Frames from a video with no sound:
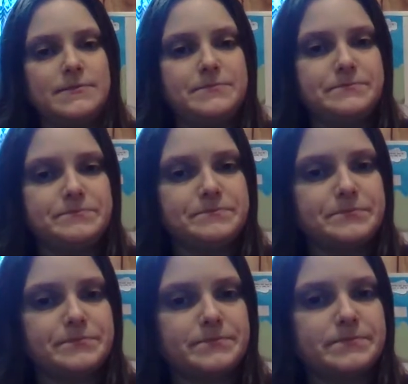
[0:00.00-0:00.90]

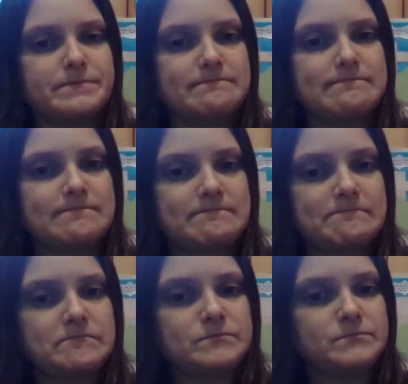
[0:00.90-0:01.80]

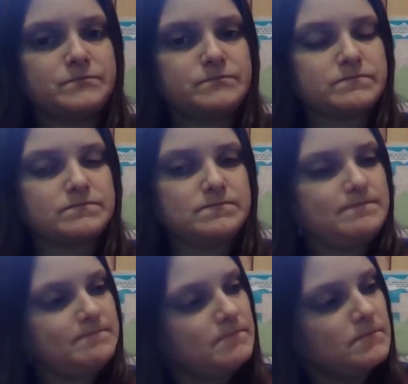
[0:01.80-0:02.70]

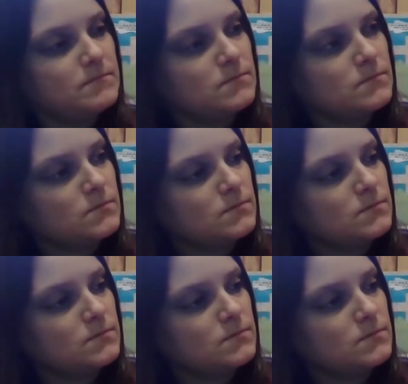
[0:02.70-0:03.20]
[no speech]